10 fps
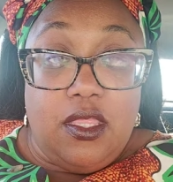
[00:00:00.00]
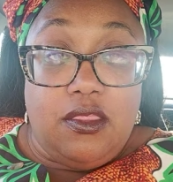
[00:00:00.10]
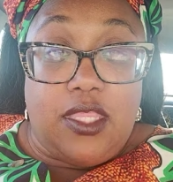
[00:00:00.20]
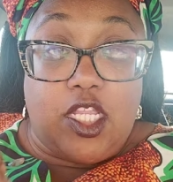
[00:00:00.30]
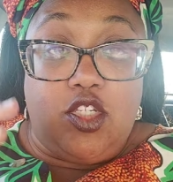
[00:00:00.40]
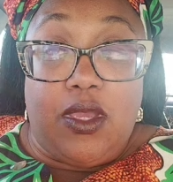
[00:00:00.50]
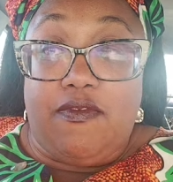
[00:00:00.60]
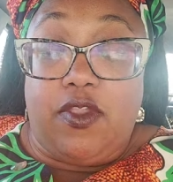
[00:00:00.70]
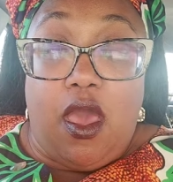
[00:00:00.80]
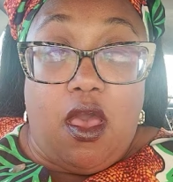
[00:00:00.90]
that you have
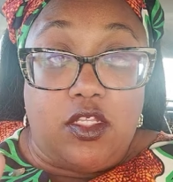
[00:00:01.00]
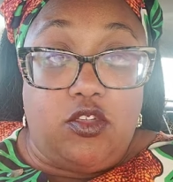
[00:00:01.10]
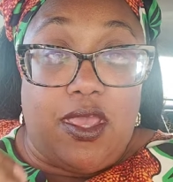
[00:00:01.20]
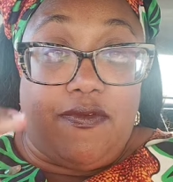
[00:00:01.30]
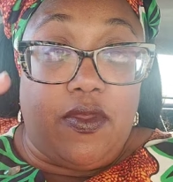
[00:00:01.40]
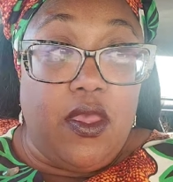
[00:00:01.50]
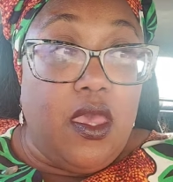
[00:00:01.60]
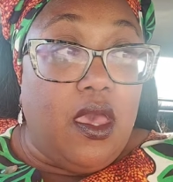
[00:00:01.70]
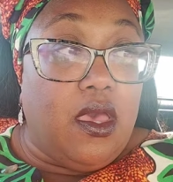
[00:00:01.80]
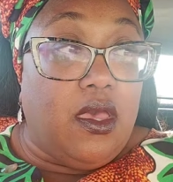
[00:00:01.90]
lost, you have
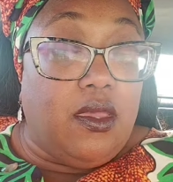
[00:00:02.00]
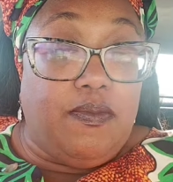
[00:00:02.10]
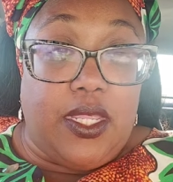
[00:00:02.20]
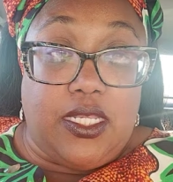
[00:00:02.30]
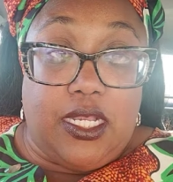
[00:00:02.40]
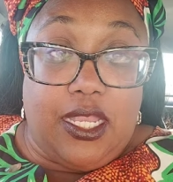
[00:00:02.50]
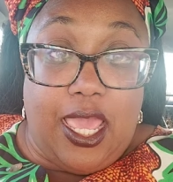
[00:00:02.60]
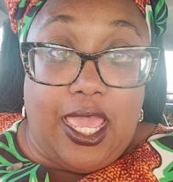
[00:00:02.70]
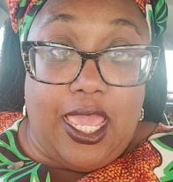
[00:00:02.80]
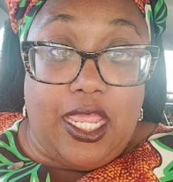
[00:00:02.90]
uh, been
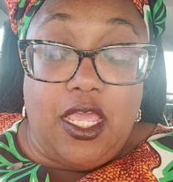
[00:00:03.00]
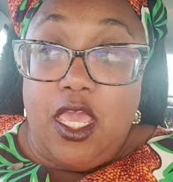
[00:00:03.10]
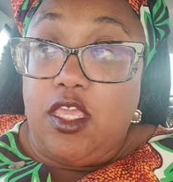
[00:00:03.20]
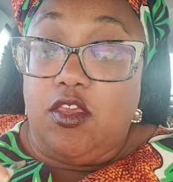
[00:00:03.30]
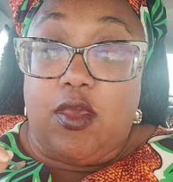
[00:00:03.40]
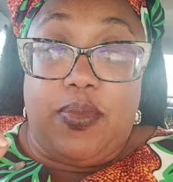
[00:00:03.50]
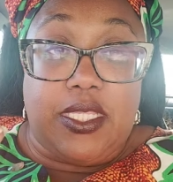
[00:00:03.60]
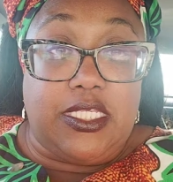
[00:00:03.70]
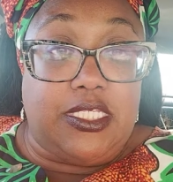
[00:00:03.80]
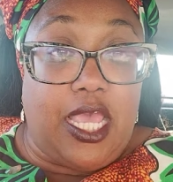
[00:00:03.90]
delayed, you have been
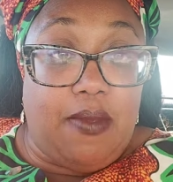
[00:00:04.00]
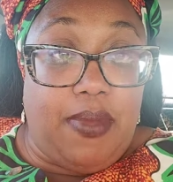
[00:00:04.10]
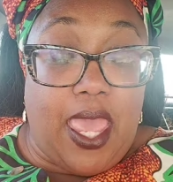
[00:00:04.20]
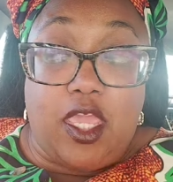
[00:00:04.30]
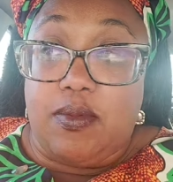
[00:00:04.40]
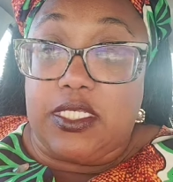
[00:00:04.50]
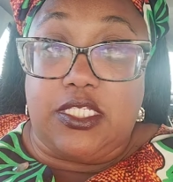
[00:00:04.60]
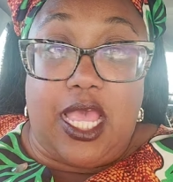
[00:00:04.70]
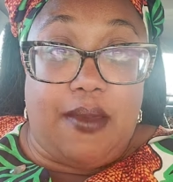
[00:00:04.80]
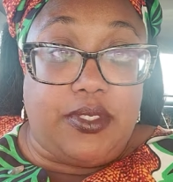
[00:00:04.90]
set back, you've been
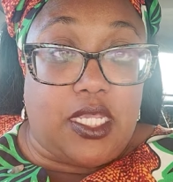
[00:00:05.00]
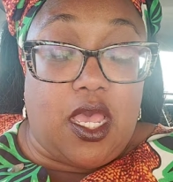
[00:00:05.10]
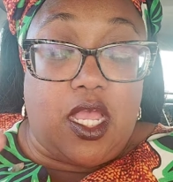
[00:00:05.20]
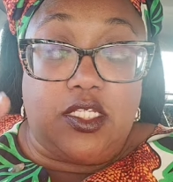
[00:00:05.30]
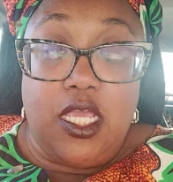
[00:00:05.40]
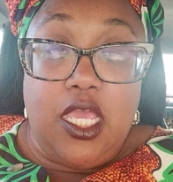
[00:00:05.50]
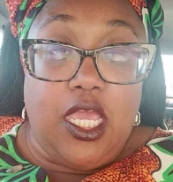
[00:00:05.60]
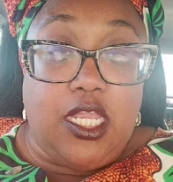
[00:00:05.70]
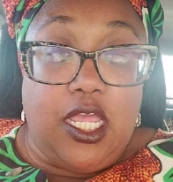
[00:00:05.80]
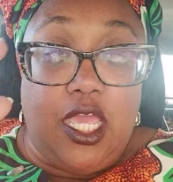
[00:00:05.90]
sabotaged
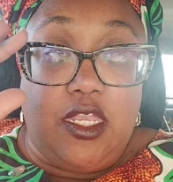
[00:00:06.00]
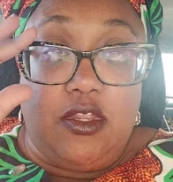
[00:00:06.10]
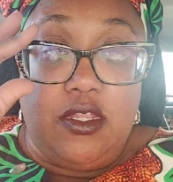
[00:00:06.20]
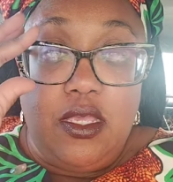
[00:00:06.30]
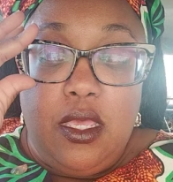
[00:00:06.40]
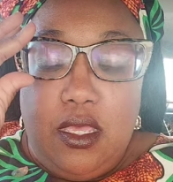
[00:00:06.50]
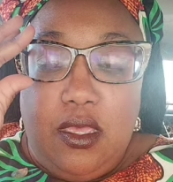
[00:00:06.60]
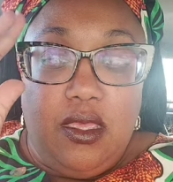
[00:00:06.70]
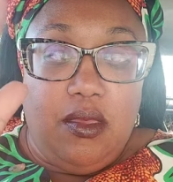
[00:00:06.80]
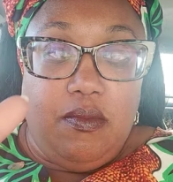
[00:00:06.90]
and hindered.
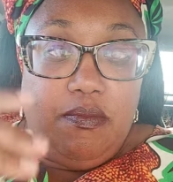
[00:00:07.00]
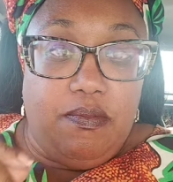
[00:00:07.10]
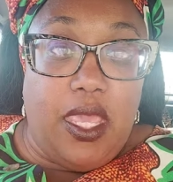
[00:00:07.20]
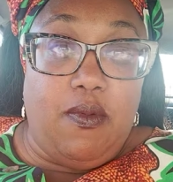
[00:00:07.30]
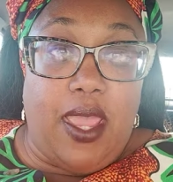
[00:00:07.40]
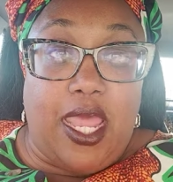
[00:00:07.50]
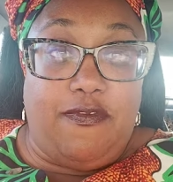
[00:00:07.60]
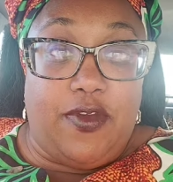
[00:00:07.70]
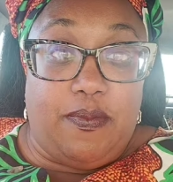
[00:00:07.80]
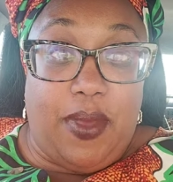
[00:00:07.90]
Be ready
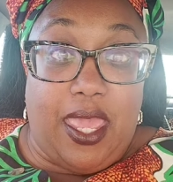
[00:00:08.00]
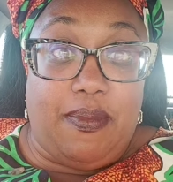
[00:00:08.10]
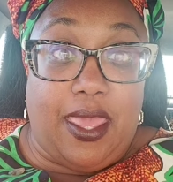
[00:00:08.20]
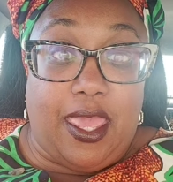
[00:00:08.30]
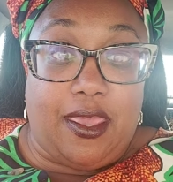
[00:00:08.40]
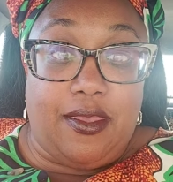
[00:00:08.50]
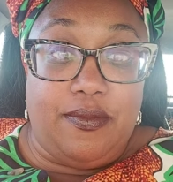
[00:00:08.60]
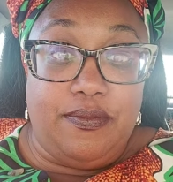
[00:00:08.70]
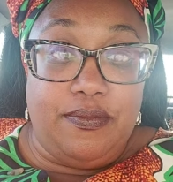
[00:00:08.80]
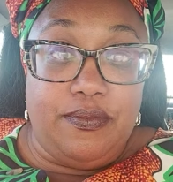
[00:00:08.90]
for the payback.
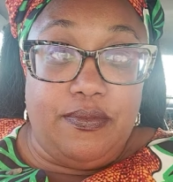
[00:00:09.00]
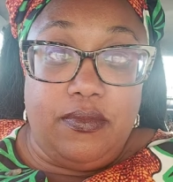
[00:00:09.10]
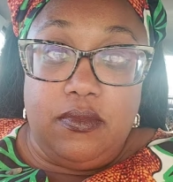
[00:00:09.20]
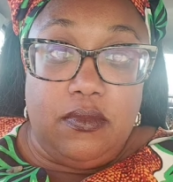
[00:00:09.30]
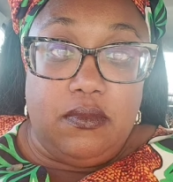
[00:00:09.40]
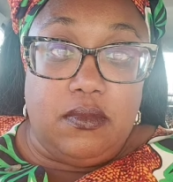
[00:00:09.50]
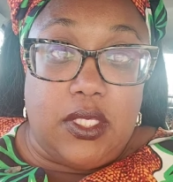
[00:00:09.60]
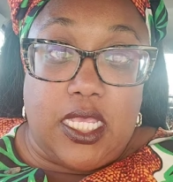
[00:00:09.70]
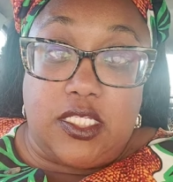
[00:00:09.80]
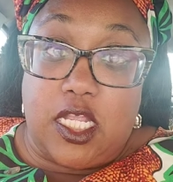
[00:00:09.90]
But
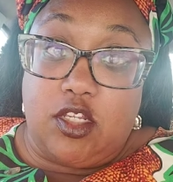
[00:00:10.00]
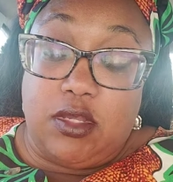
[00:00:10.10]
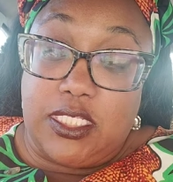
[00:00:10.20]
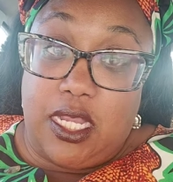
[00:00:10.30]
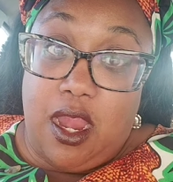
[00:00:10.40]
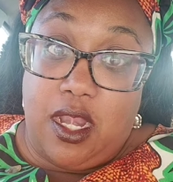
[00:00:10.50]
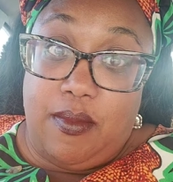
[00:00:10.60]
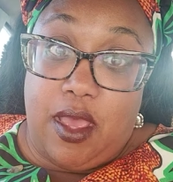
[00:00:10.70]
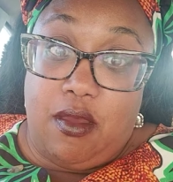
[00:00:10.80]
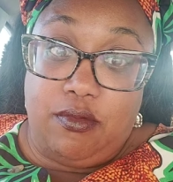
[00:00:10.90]
that's not your concern no
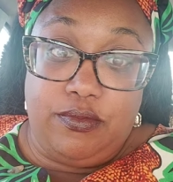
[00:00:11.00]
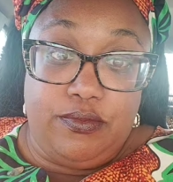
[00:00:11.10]
more.